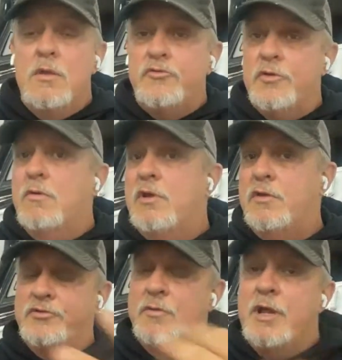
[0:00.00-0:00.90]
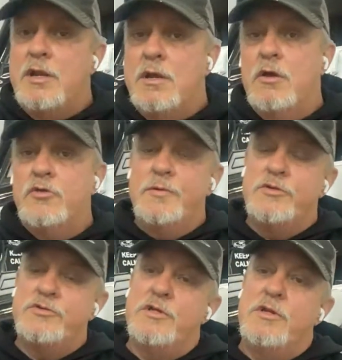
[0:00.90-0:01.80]
so if somebody calls me
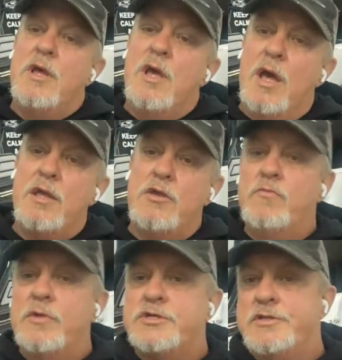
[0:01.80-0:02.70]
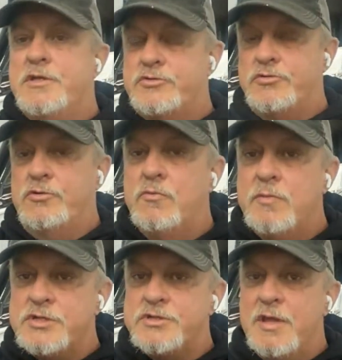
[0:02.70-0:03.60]
and said, "Hey, you missed this or you
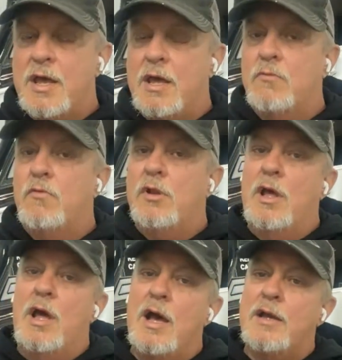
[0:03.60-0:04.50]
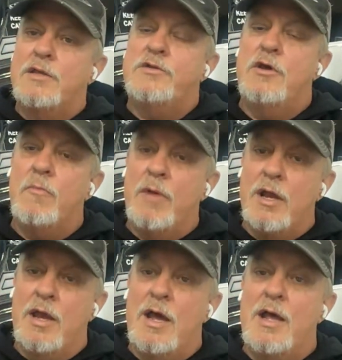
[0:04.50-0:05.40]
missed that," well, I can tell
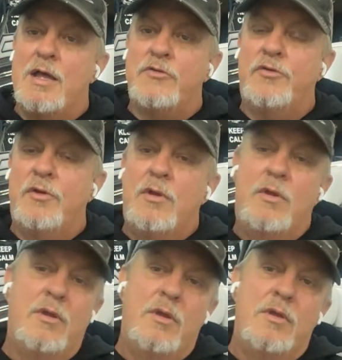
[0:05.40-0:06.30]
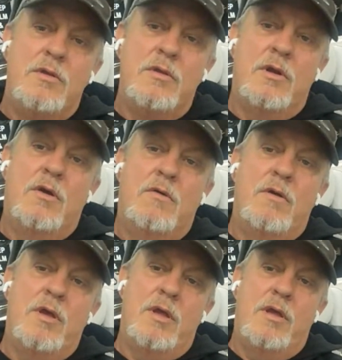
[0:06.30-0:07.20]
my guys, you
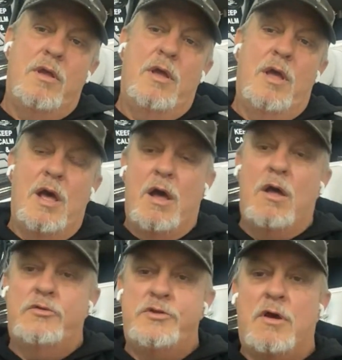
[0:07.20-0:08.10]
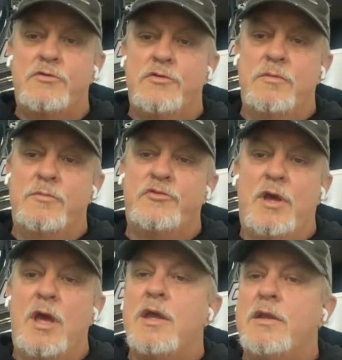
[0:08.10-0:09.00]
know, I'll talk to them and
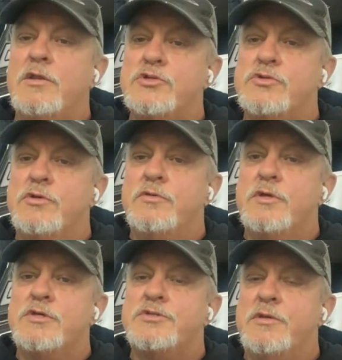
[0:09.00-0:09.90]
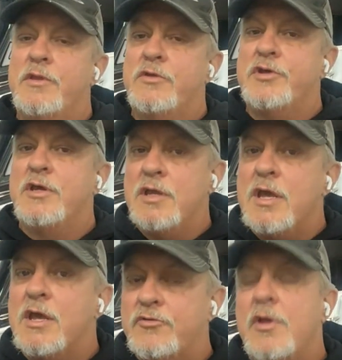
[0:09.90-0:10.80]
say, "Hey, did you do this?" And they say
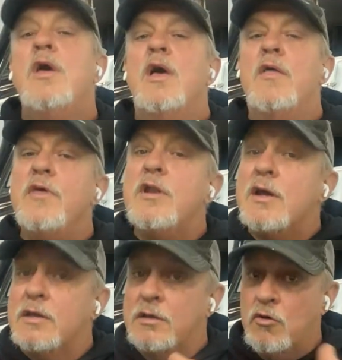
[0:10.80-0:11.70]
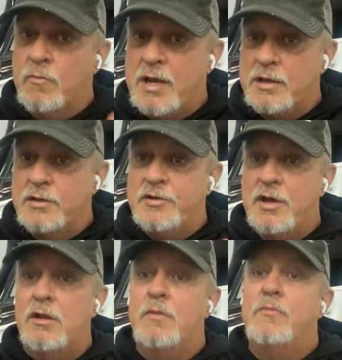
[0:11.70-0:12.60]
yes, and then I can go back and
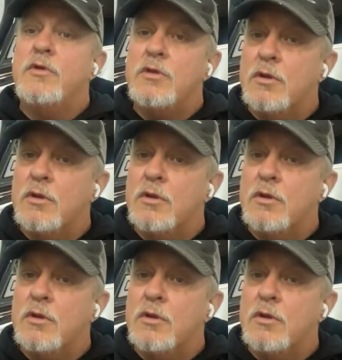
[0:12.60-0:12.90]
tell them,